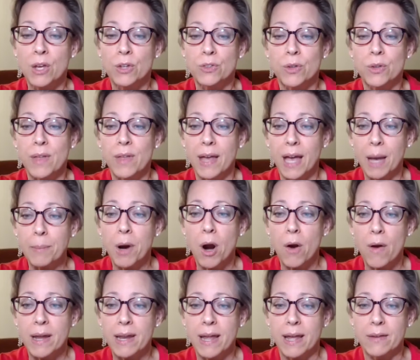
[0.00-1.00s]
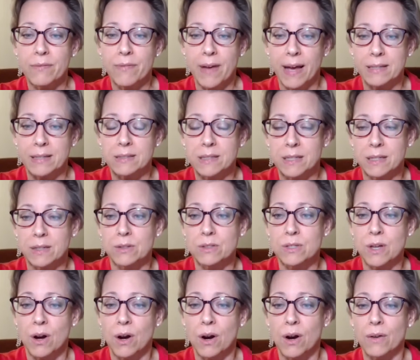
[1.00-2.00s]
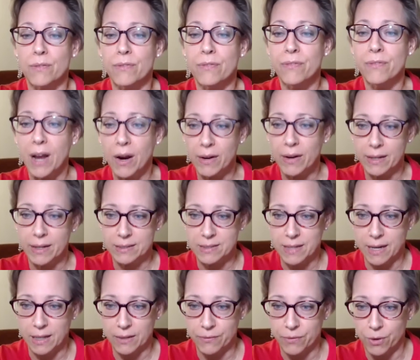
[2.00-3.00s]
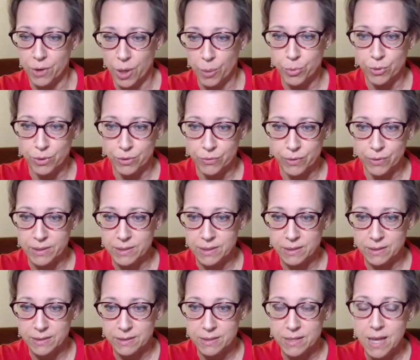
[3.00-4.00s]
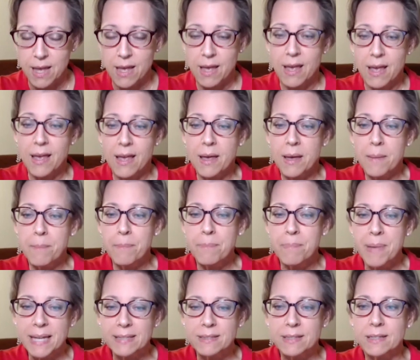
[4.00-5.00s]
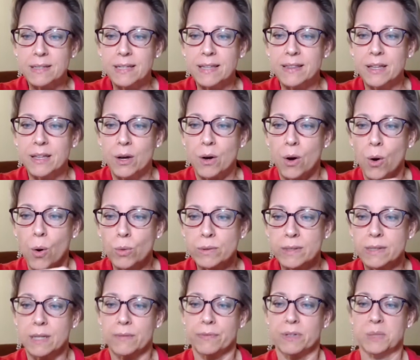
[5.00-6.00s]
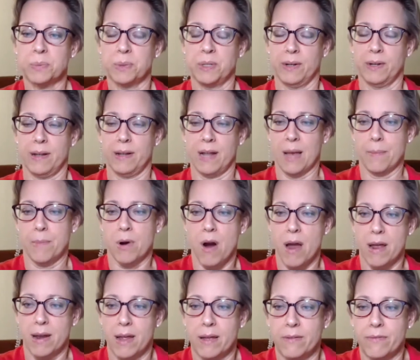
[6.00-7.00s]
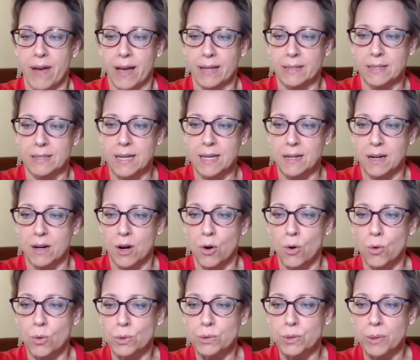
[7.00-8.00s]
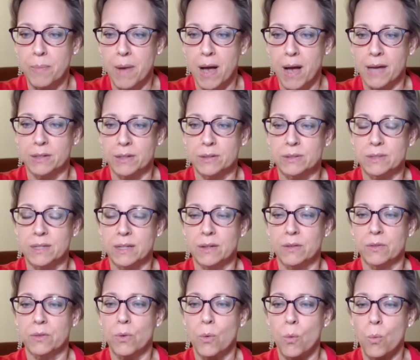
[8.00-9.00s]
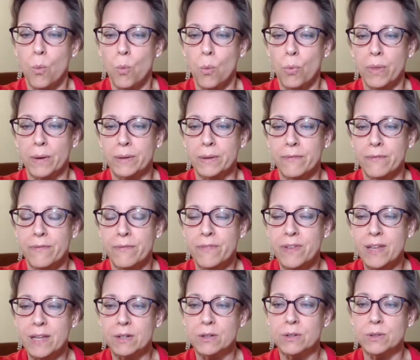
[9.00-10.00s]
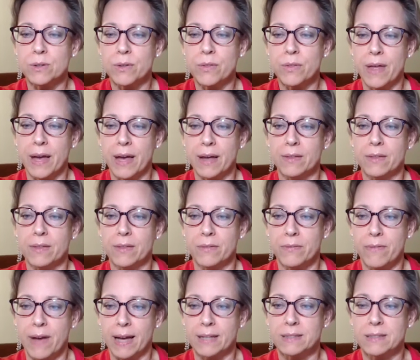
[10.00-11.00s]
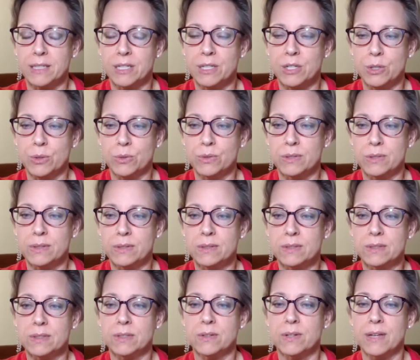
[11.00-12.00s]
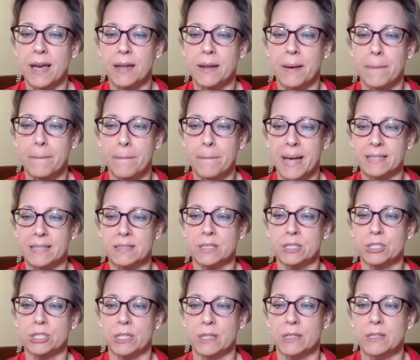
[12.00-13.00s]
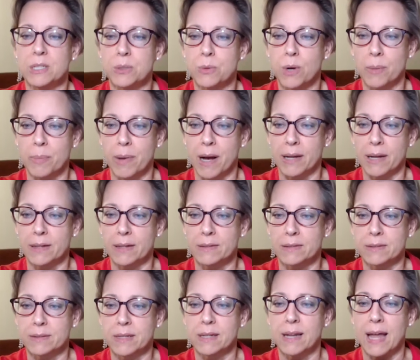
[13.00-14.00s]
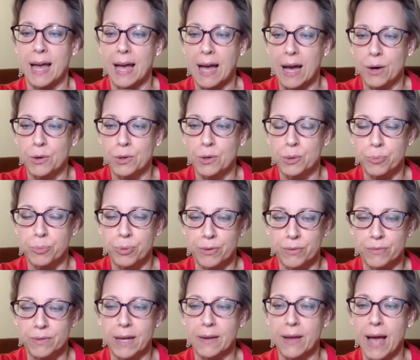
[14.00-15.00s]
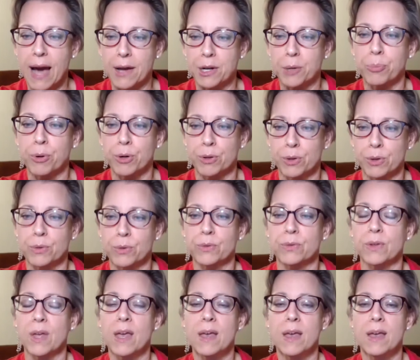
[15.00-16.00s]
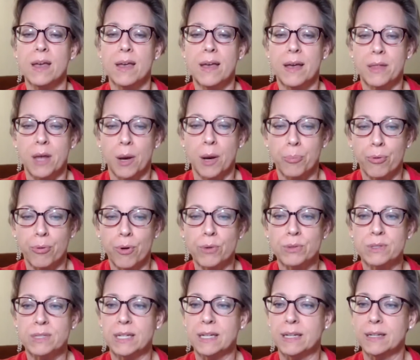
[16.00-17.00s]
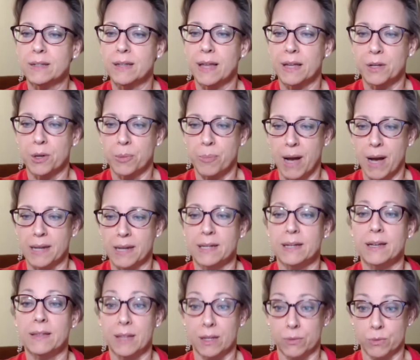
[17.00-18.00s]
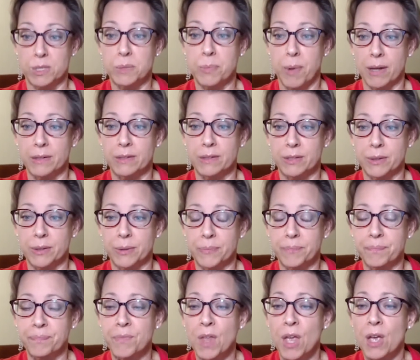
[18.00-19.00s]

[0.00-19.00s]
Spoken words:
So the mRNA vaccines are very exciting for a number of reasons. Basically, the only difference between an mRNA vaccine and our older models is the vehicle that the vaccine uses to get a message into our bodies and how to produce a protein that your body can then respond to.